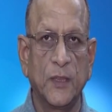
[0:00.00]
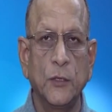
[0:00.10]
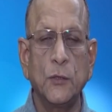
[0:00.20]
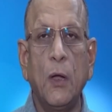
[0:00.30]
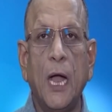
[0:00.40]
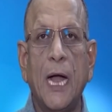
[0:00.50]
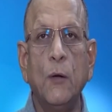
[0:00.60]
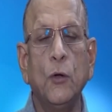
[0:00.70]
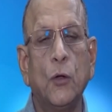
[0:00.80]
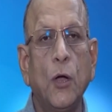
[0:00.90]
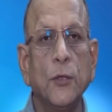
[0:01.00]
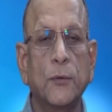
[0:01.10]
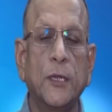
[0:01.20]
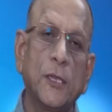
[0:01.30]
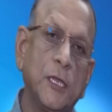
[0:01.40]
So how long you
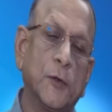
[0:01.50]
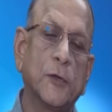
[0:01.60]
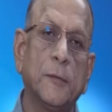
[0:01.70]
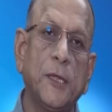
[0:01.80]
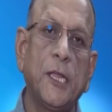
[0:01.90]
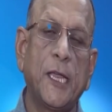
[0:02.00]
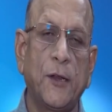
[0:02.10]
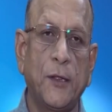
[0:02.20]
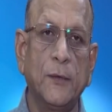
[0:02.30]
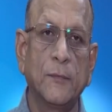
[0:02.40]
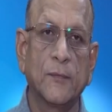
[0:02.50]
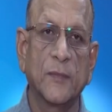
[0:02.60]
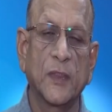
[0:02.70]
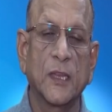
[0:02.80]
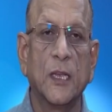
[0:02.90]
can keep on communicating
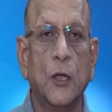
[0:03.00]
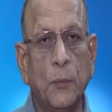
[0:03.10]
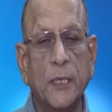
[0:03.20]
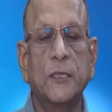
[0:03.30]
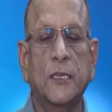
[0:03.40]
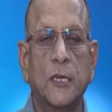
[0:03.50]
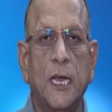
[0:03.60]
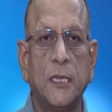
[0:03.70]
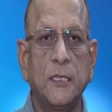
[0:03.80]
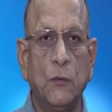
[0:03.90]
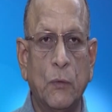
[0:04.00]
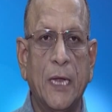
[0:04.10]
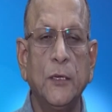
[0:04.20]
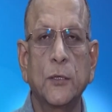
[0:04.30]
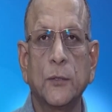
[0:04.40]
with technology?
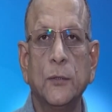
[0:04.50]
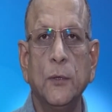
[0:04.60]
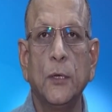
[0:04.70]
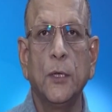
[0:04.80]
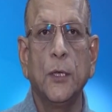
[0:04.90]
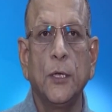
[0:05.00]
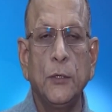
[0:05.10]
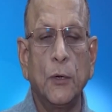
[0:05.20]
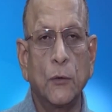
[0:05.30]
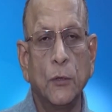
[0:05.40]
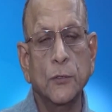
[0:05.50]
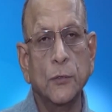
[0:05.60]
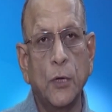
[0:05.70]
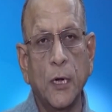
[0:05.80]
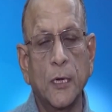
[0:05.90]
1. 2, you are also
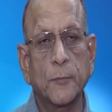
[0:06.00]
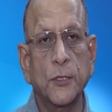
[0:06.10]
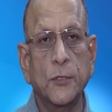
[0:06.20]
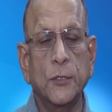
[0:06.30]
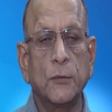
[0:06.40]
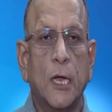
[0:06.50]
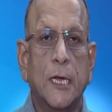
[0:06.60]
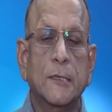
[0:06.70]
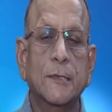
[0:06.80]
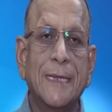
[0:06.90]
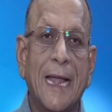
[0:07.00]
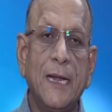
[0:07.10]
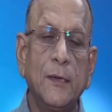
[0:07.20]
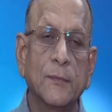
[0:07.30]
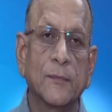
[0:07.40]
not in a position to
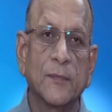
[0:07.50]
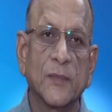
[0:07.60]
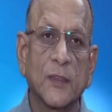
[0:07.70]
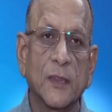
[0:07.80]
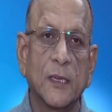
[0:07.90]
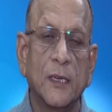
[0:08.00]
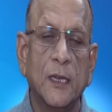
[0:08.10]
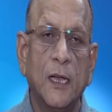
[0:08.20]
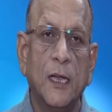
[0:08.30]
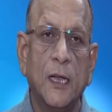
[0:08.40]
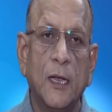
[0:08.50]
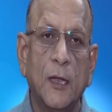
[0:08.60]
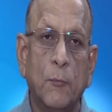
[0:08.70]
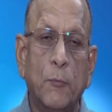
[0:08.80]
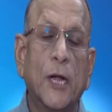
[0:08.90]
understand
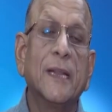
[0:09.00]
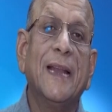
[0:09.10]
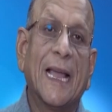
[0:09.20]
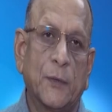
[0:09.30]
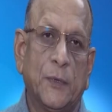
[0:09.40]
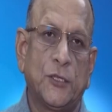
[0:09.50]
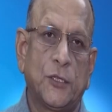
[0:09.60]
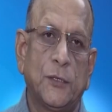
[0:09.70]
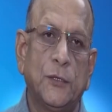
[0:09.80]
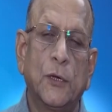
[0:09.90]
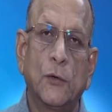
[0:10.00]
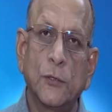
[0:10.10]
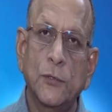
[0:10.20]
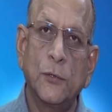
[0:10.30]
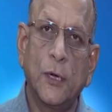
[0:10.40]
body language. You are
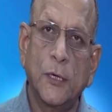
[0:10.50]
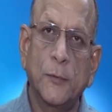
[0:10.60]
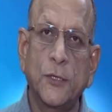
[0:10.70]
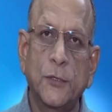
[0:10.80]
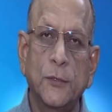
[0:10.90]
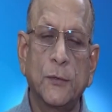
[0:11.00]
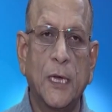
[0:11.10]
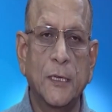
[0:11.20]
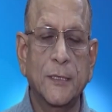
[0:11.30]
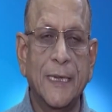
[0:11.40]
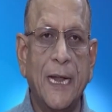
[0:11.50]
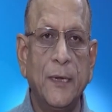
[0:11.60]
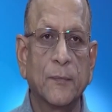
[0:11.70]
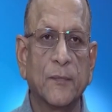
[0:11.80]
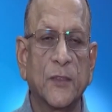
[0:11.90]
also not in a position to
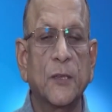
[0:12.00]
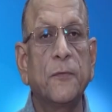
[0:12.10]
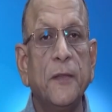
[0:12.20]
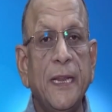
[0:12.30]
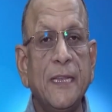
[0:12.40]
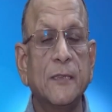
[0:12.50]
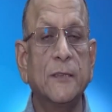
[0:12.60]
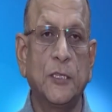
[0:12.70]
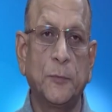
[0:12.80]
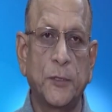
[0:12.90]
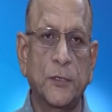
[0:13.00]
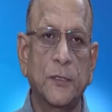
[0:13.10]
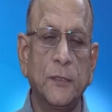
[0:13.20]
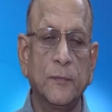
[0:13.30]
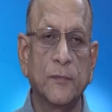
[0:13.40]
understand the feelings of the other
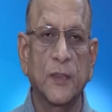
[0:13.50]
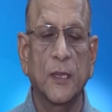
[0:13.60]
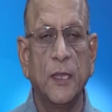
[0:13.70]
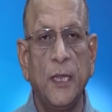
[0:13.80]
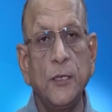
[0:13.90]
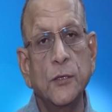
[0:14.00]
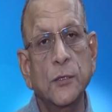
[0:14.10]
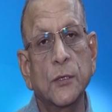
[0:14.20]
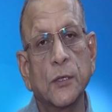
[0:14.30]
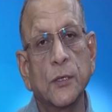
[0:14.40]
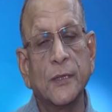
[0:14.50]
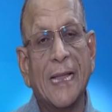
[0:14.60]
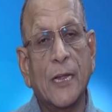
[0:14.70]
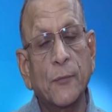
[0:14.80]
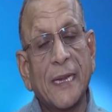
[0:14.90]
person in
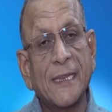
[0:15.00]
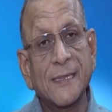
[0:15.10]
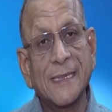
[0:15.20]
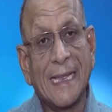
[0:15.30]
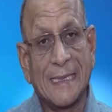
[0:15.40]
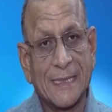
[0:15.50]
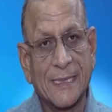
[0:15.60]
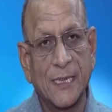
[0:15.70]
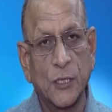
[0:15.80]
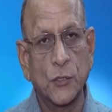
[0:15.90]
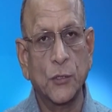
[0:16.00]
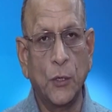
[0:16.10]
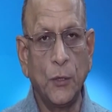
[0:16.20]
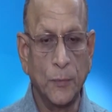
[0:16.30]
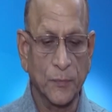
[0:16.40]
that very sense.
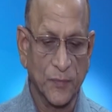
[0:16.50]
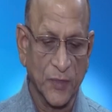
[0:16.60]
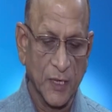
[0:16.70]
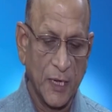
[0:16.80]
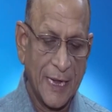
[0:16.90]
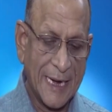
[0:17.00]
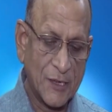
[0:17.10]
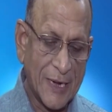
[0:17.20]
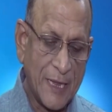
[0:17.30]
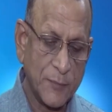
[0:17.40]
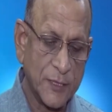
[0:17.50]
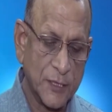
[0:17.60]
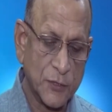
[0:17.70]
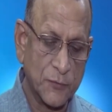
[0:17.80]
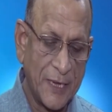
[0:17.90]
So at times
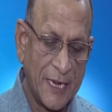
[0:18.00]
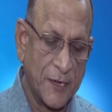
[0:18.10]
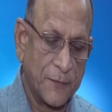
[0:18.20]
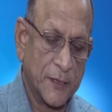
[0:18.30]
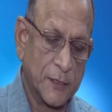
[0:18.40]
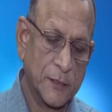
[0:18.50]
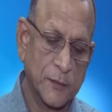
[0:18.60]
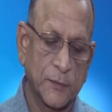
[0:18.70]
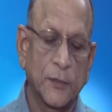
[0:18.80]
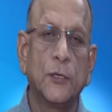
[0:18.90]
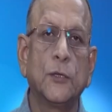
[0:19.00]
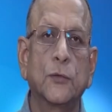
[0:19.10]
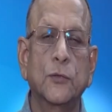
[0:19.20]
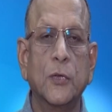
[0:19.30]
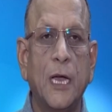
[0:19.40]
it's very difficult to
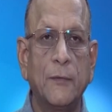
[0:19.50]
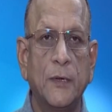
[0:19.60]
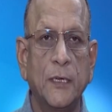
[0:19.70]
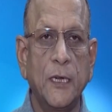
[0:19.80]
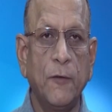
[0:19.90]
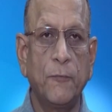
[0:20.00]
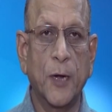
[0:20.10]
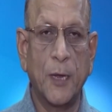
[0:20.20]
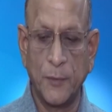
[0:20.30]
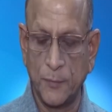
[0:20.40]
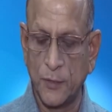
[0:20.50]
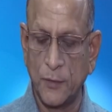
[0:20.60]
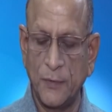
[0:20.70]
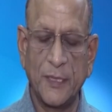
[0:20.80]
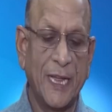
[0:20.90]
solve tough problems
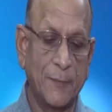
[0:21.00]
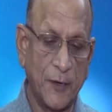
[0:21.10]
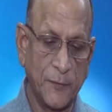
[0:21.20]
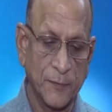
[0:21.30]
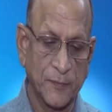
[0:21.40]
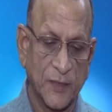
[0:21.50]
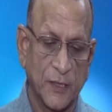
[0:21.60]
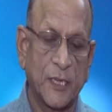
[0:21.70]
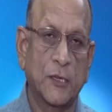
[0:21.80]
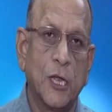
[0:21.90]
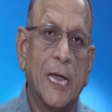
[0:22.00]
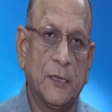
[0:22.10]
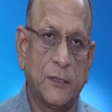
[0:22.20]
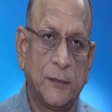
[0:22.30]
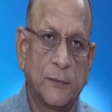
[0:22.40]
with the help of
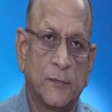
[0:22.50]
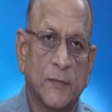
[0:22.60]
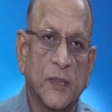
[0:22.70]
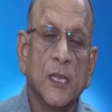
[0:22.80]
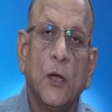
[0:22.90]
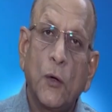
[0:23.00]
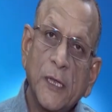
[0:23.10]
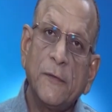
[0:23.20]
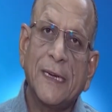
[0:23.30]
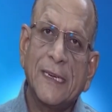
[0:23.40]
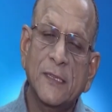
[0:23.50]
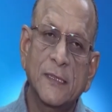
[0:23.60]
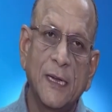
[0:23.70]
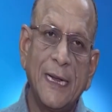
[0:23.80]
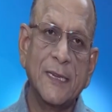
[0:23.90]
technology. Okay friends, let's